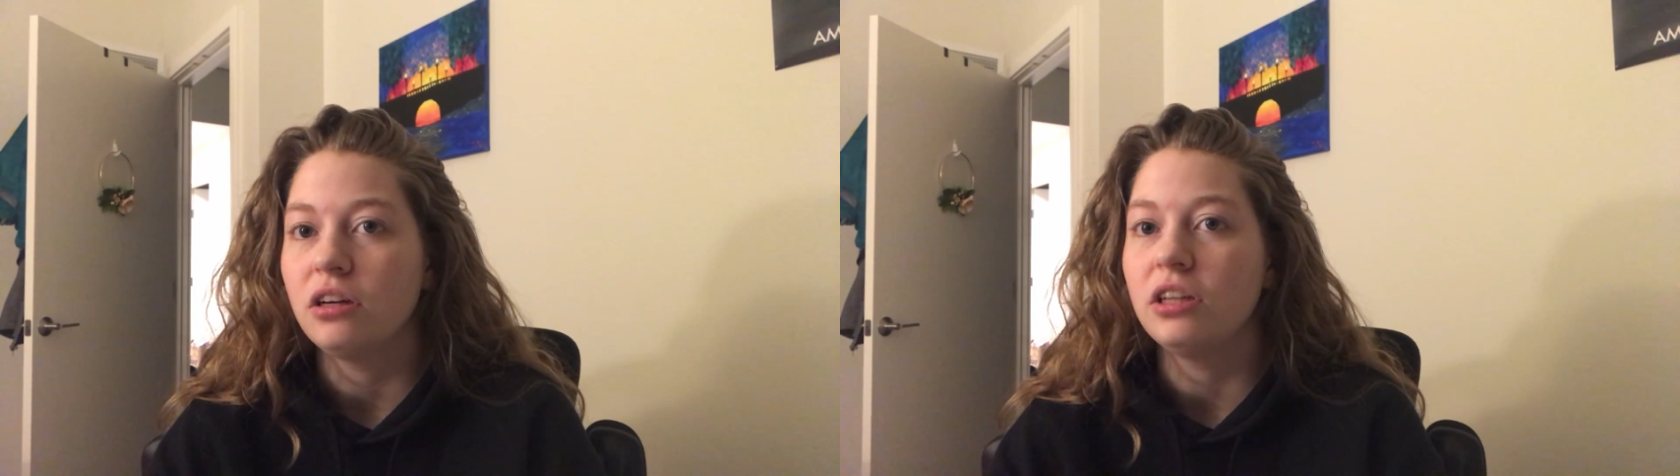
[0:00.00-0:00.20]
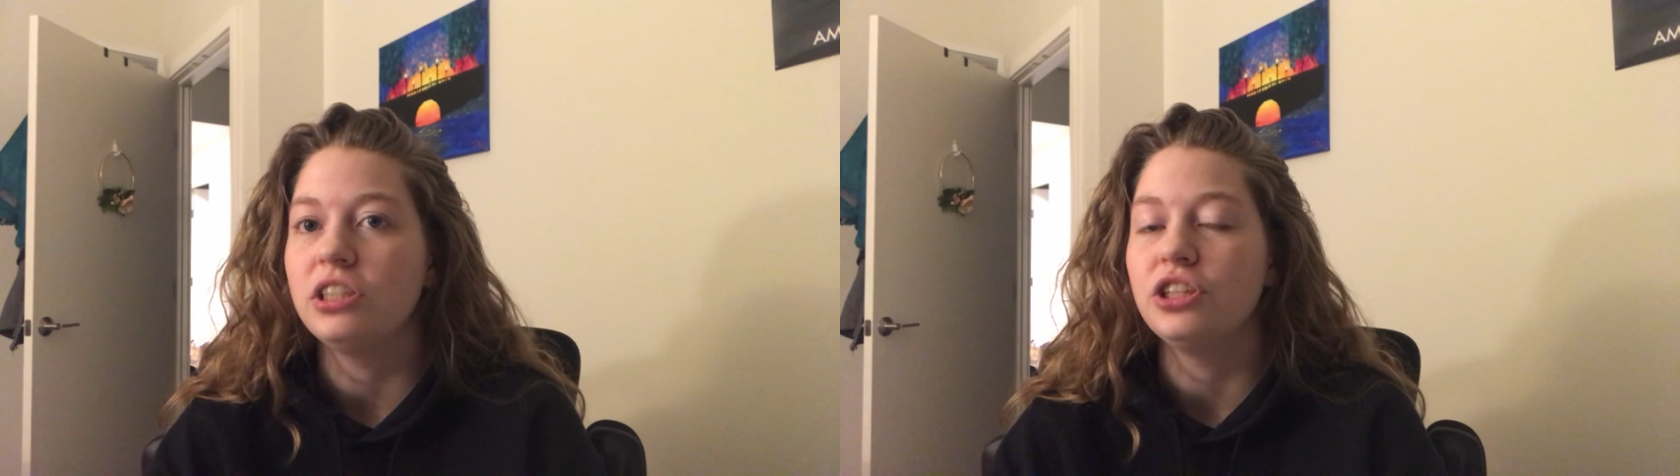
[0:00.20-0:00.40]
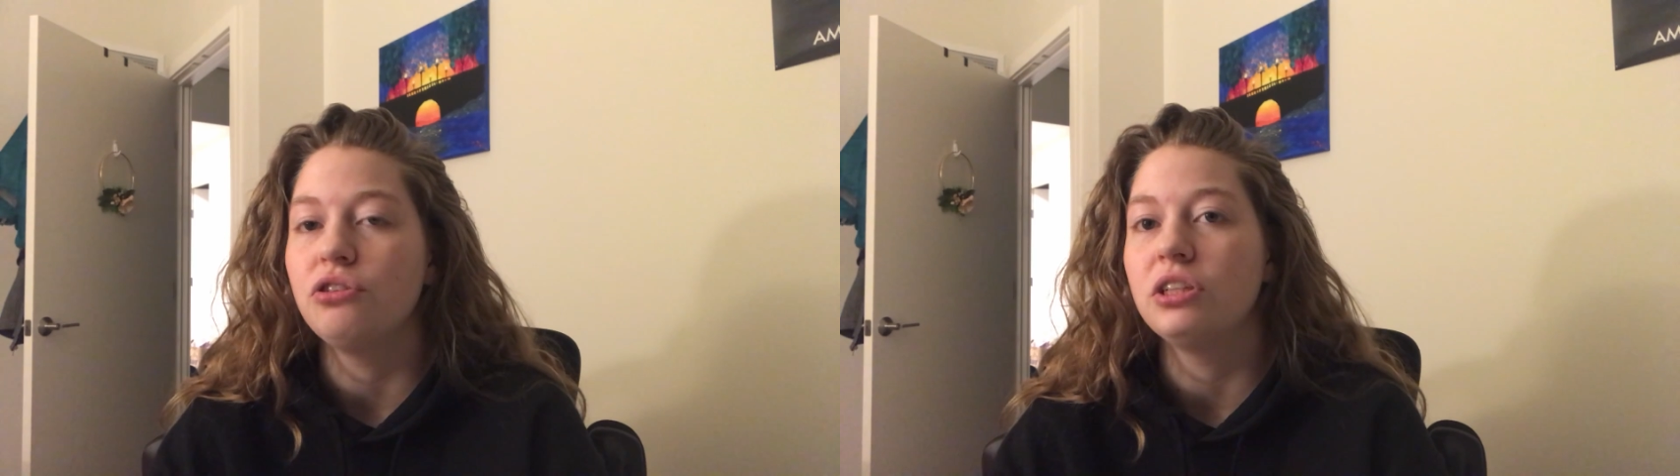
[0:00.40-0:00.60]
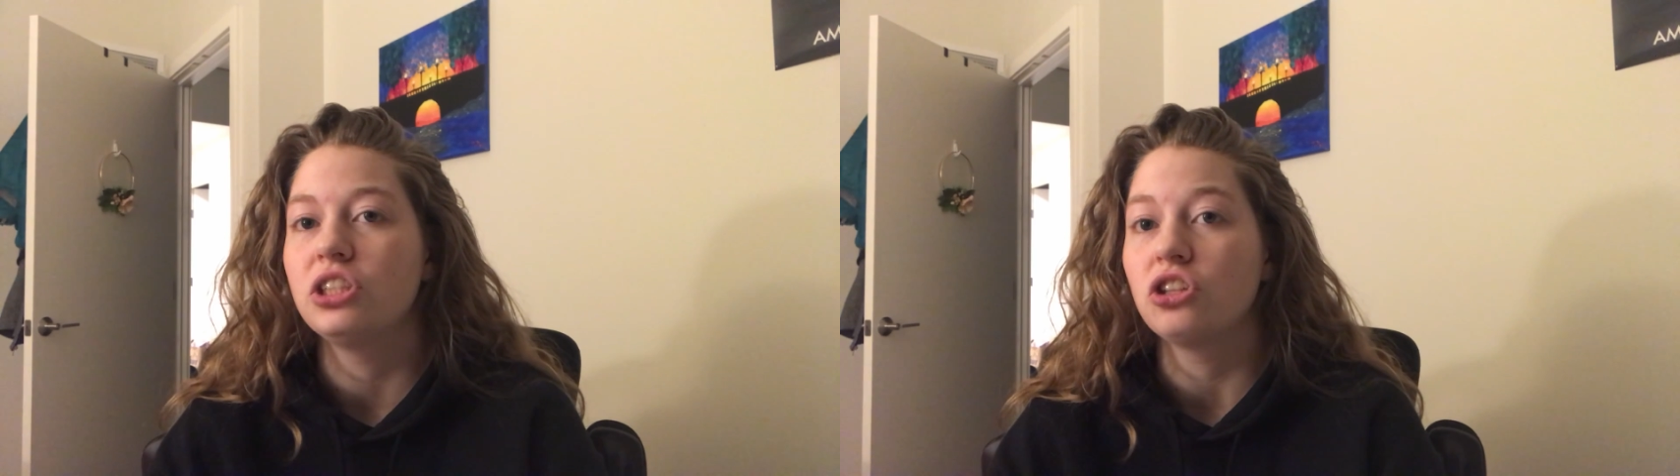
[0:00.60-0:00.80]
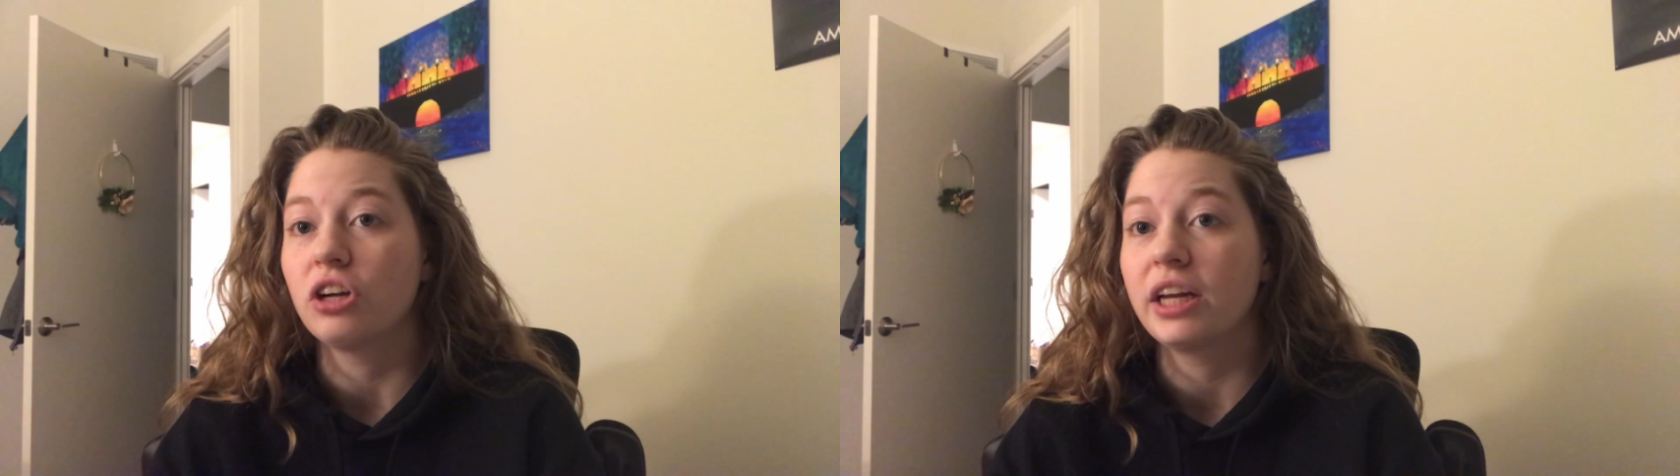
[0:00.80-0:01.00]
until you can
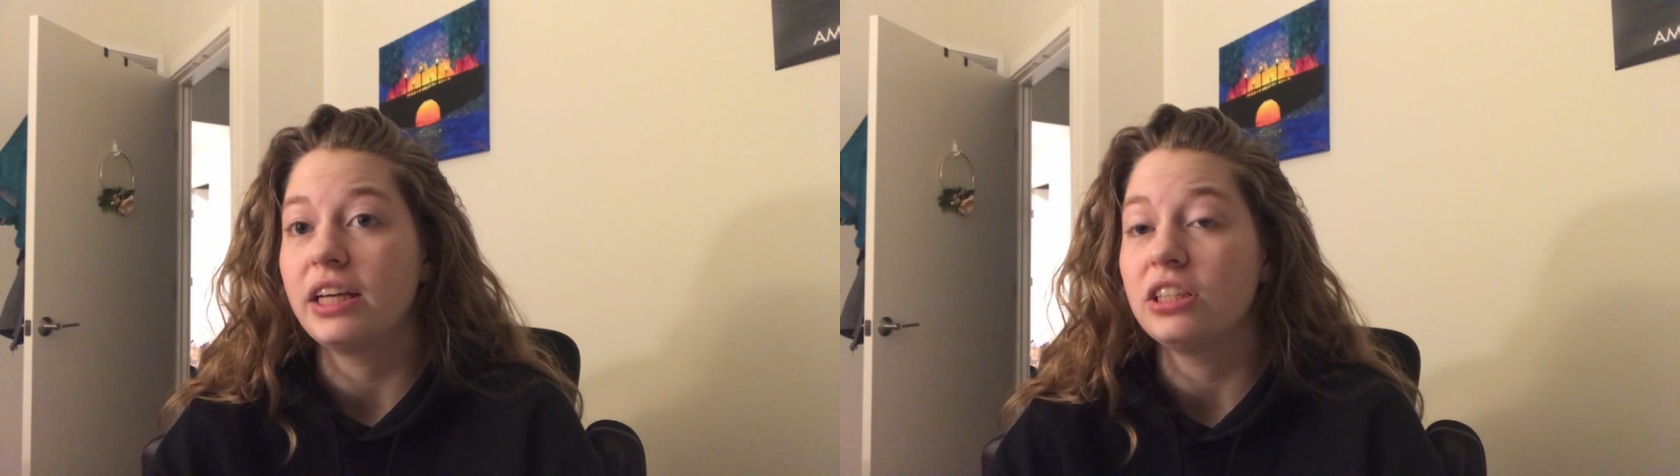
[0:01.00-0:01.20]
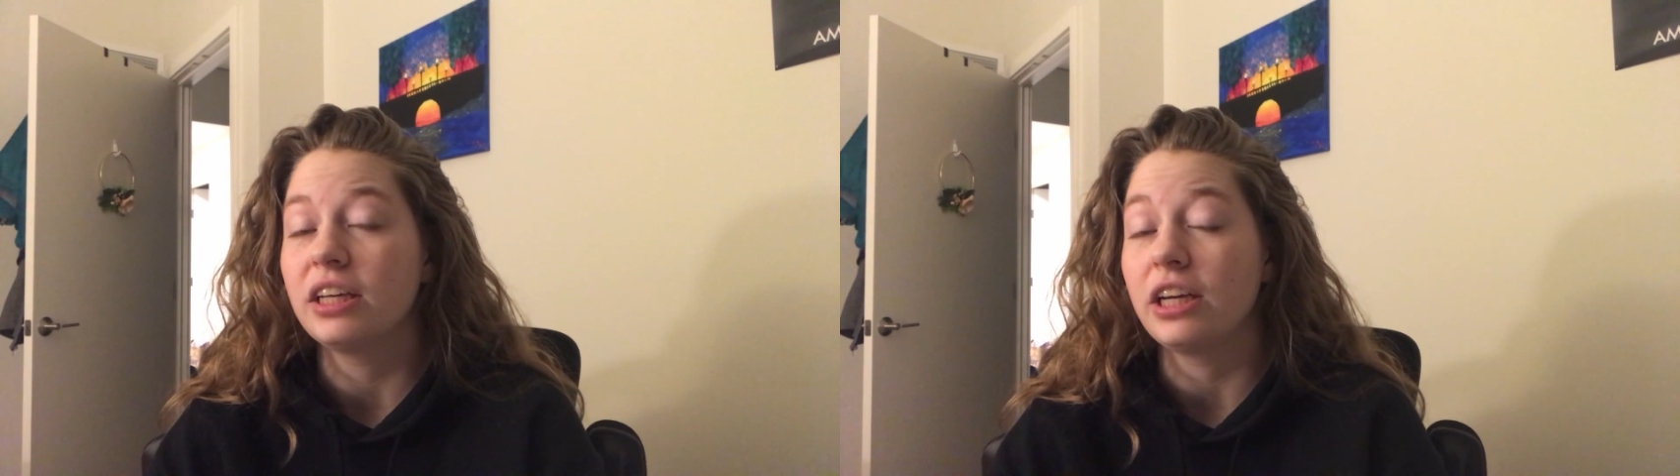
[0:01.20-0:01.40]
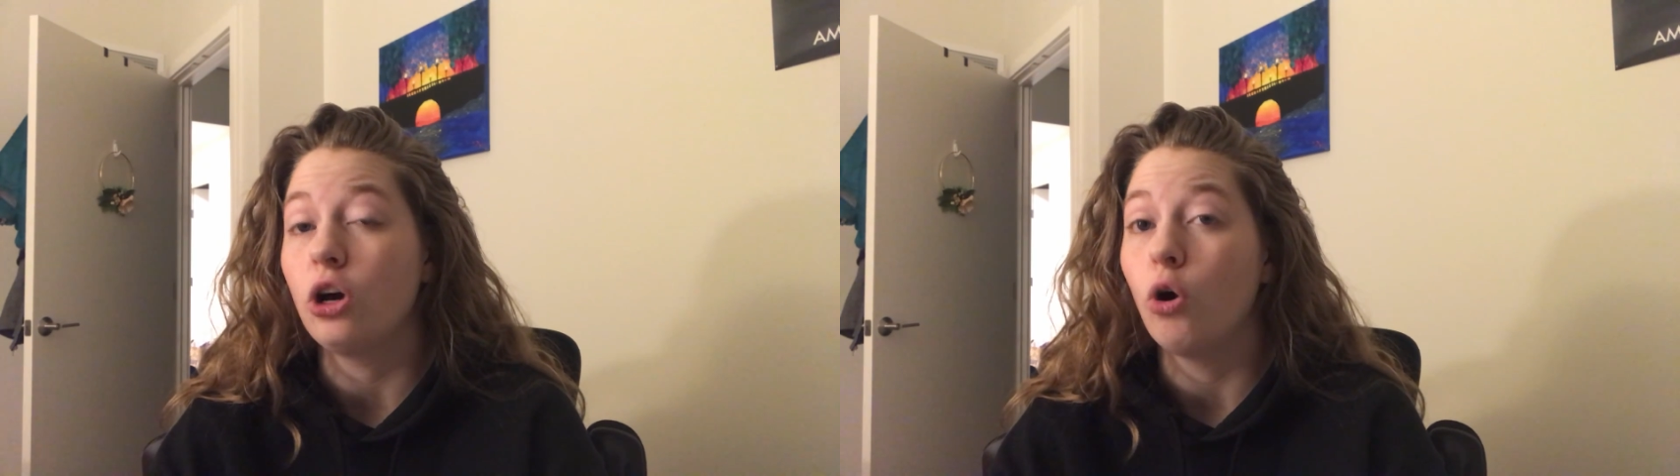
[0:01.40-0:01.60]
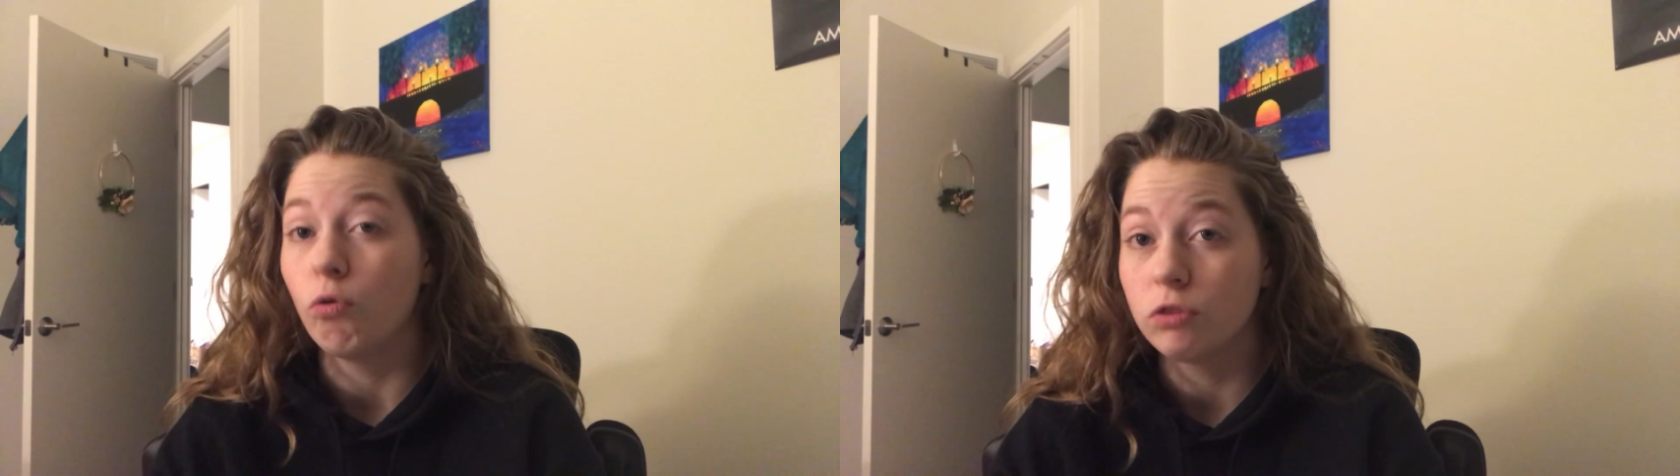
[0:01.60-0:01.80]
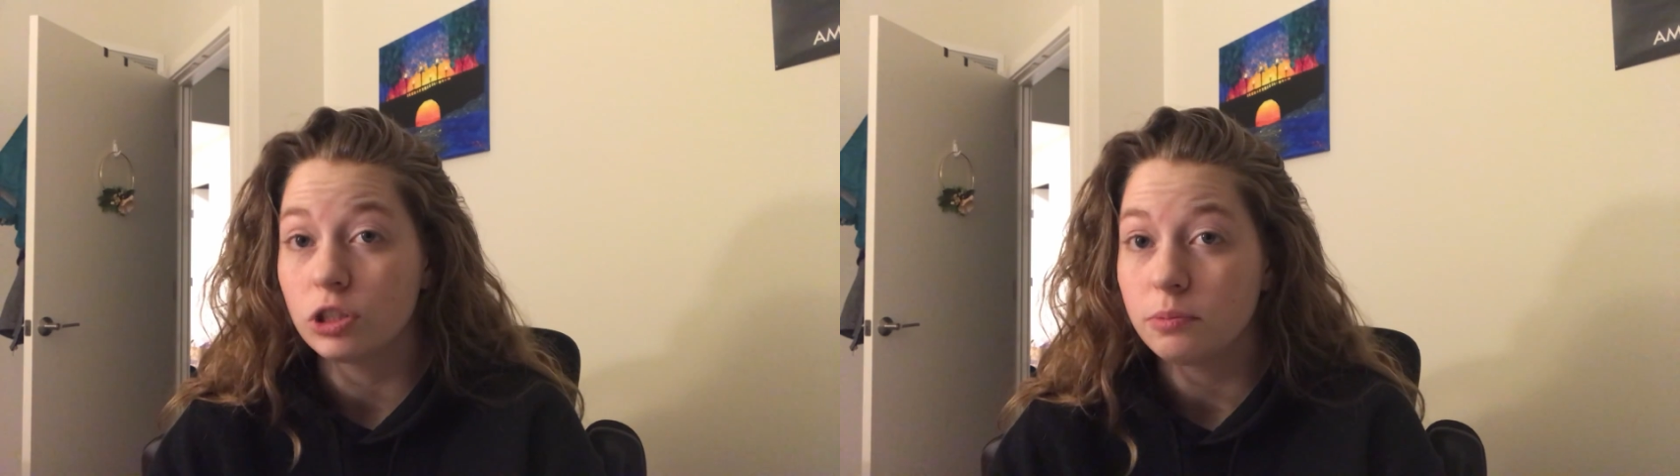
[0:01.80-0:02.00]
start getting into like an
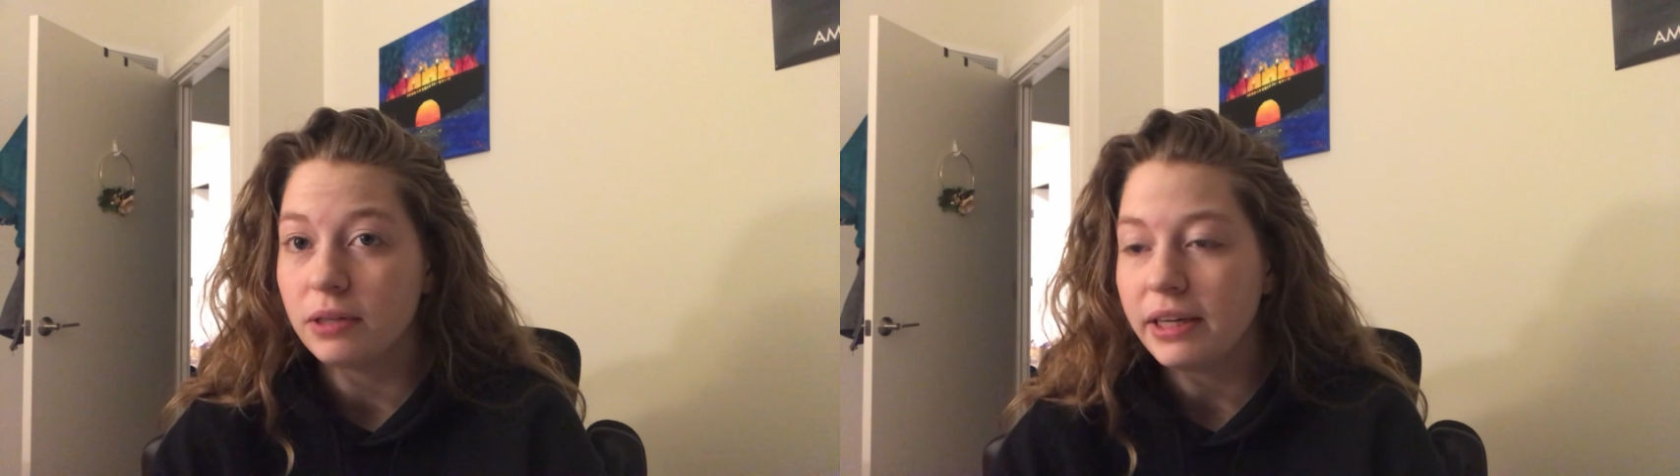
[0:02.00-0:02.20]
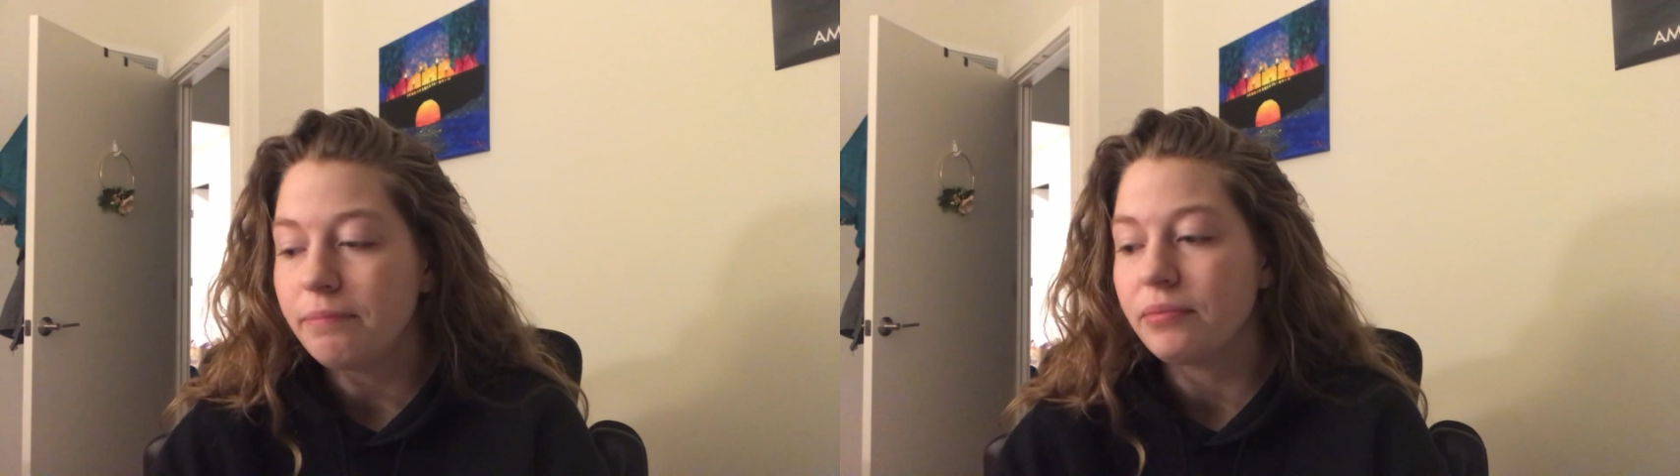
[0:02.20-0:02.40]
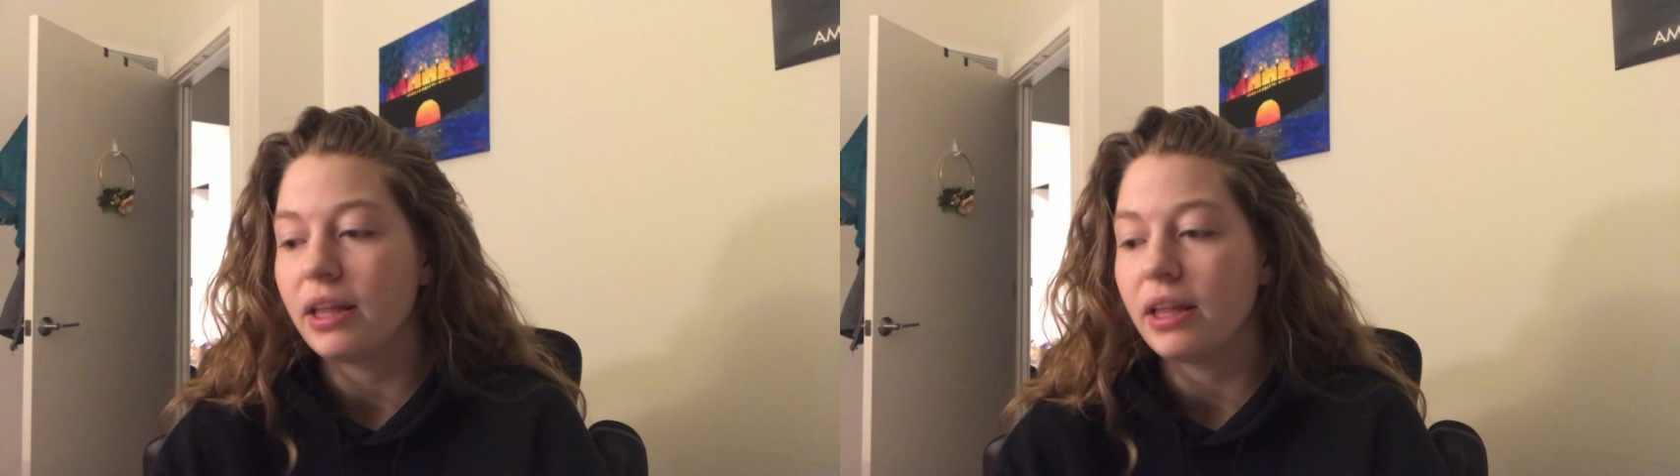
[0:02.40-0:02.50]
over split,